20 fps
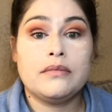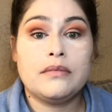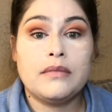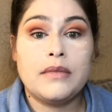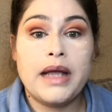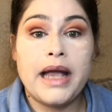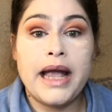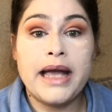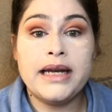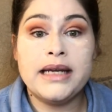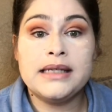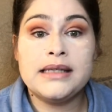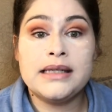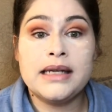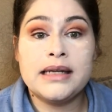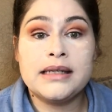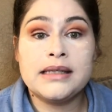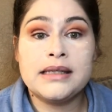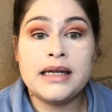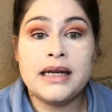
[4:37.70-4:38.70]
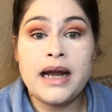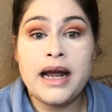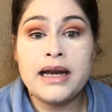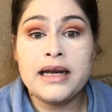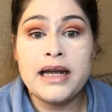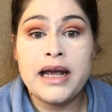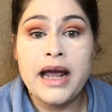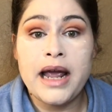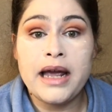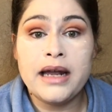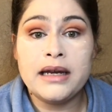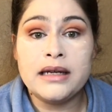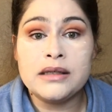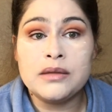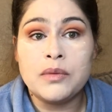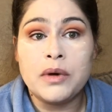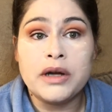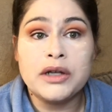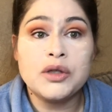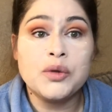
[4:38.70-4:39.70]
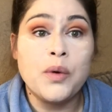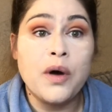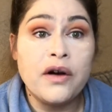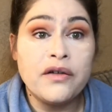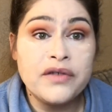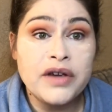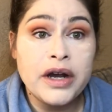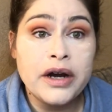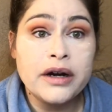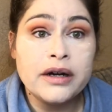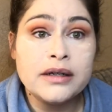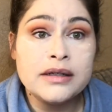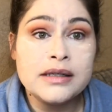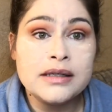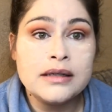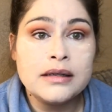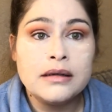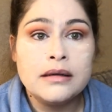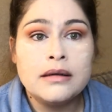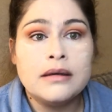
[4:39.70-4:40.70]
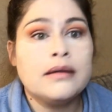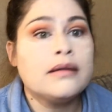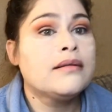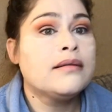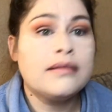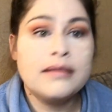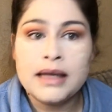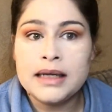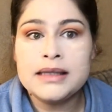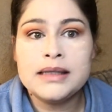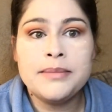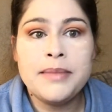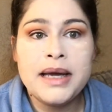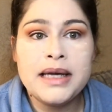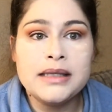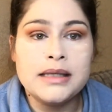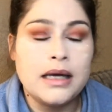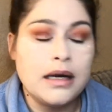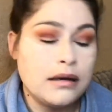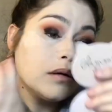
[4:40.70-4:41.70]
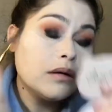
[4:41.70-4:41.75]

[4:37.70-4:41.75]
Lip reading: 86 to 98 is what, 12 years? That's amazing.